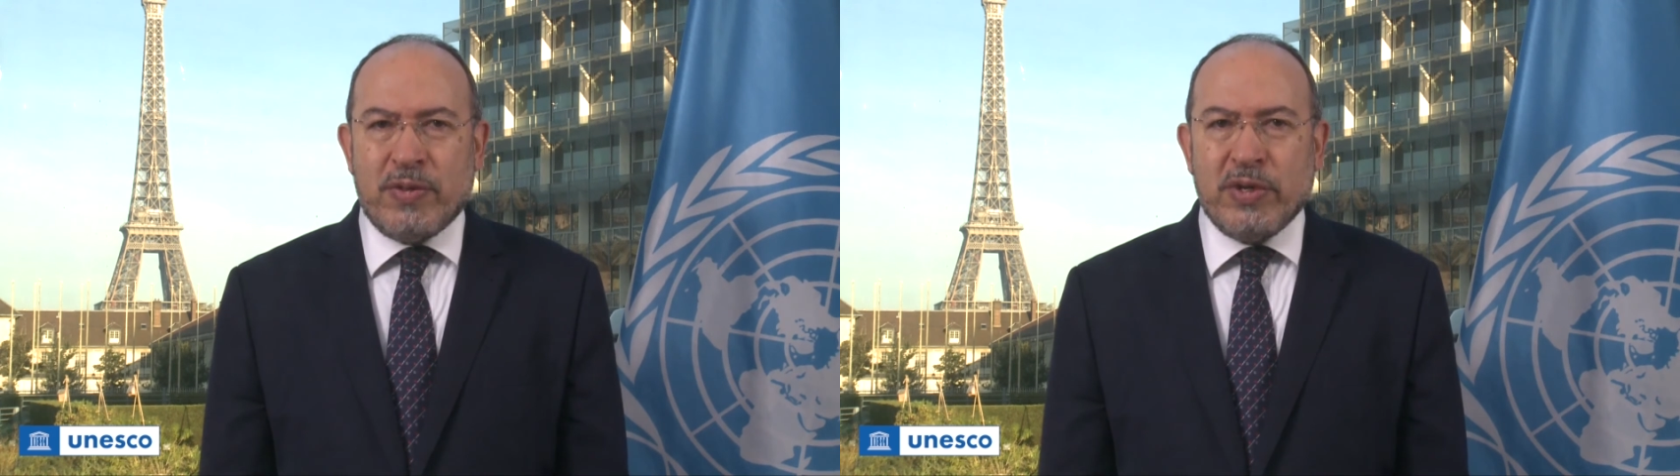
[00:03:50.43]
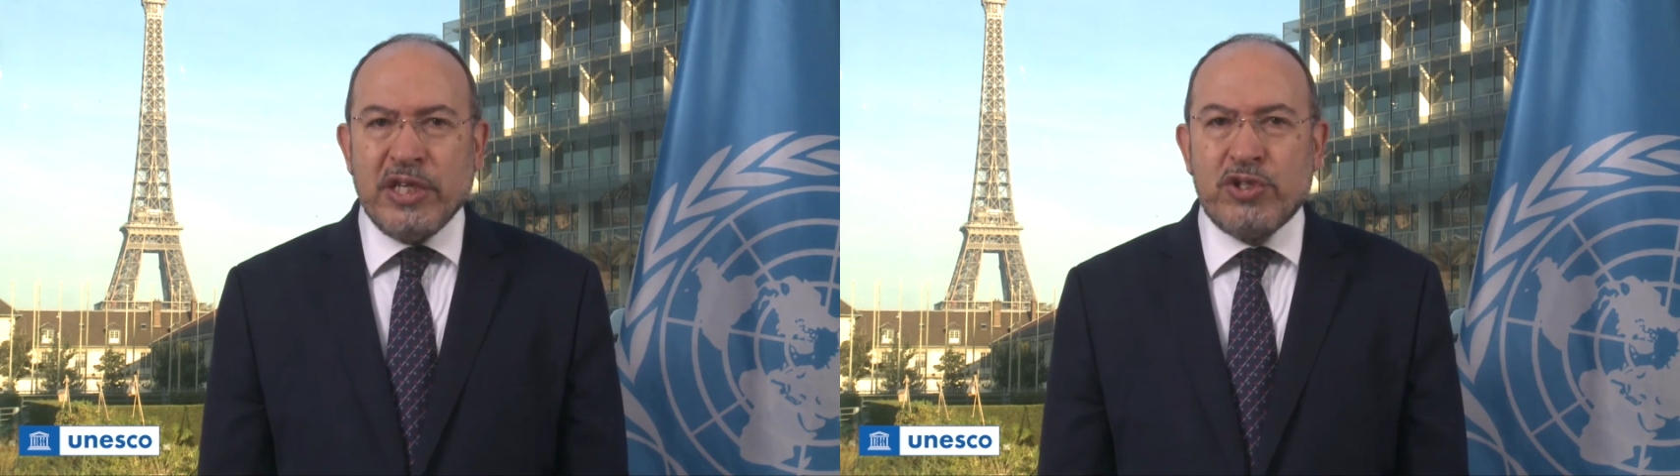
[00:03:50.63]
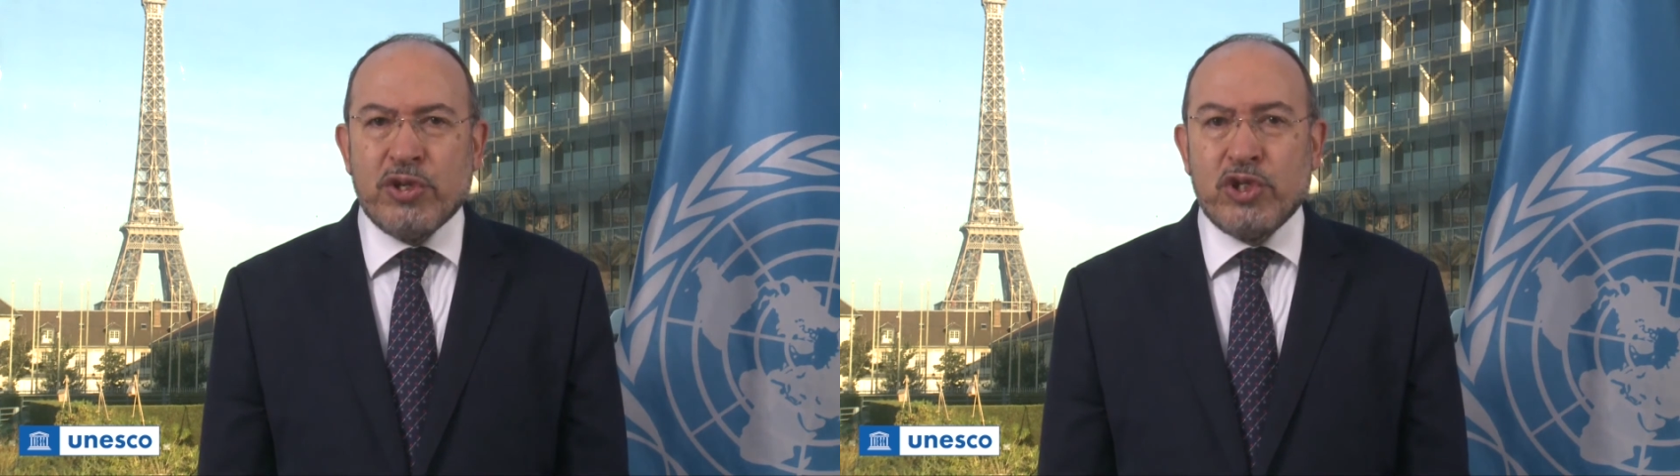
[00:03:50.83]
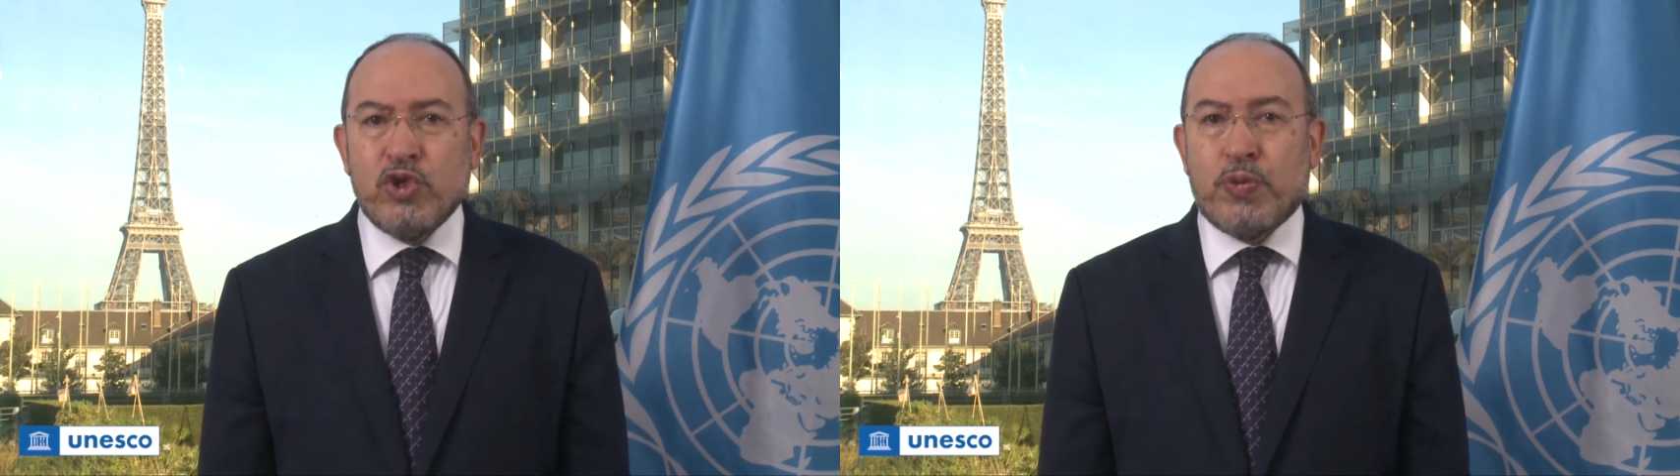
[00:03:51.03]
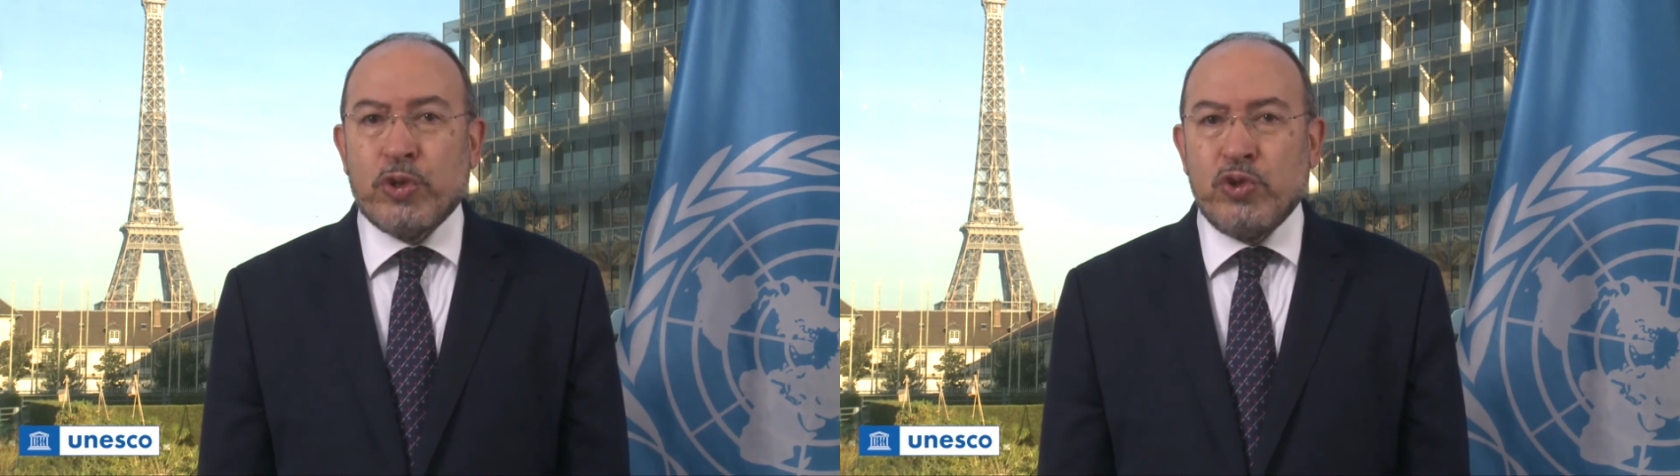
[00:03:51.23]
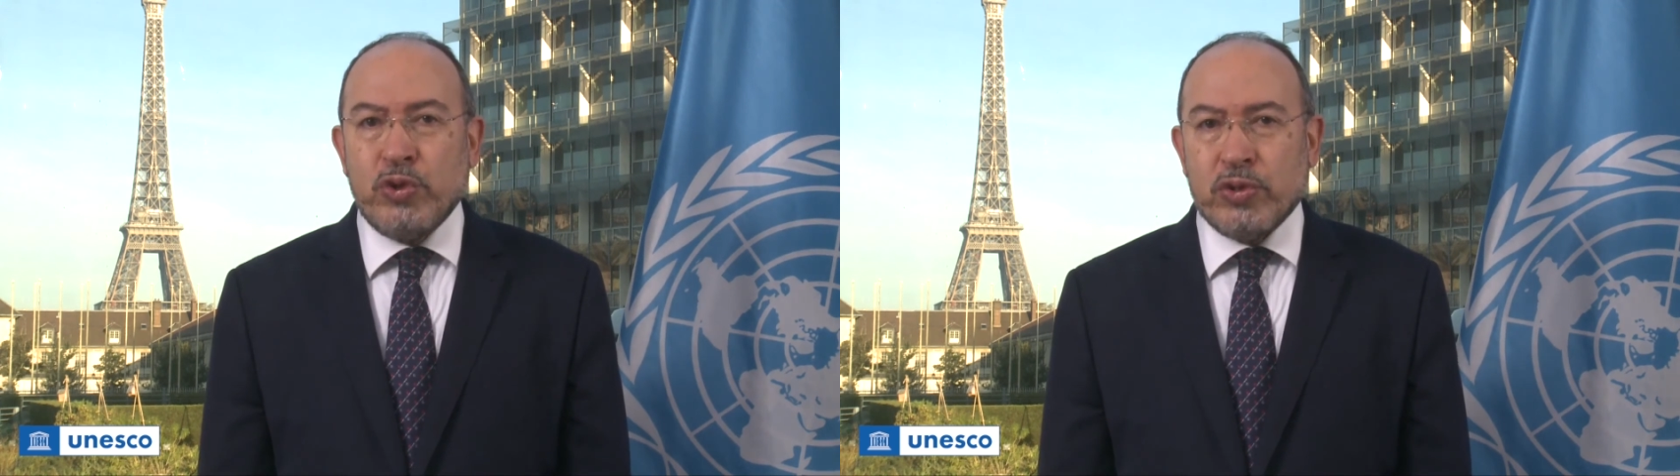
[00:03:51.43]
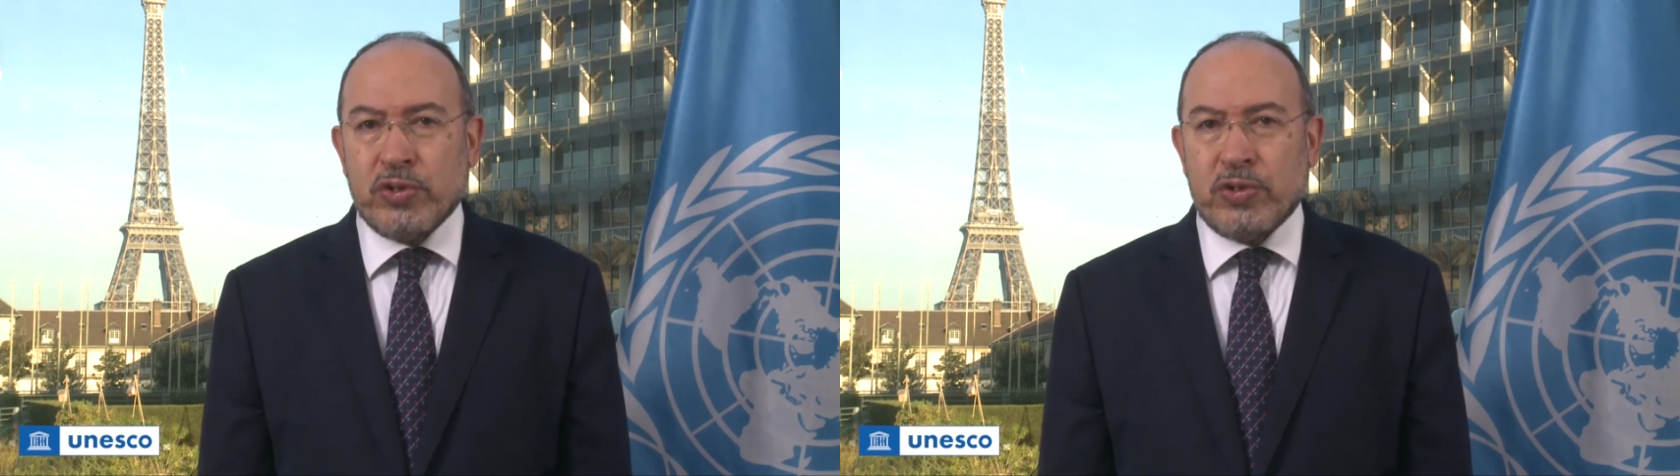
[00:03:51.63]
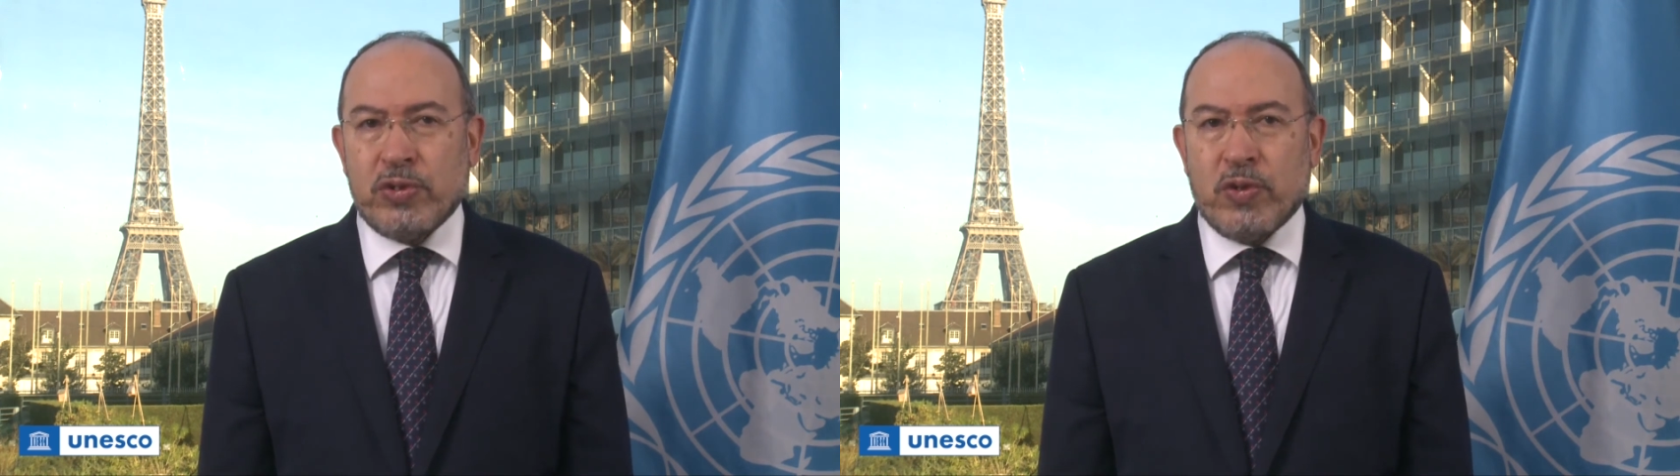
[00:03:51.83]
the research you produce,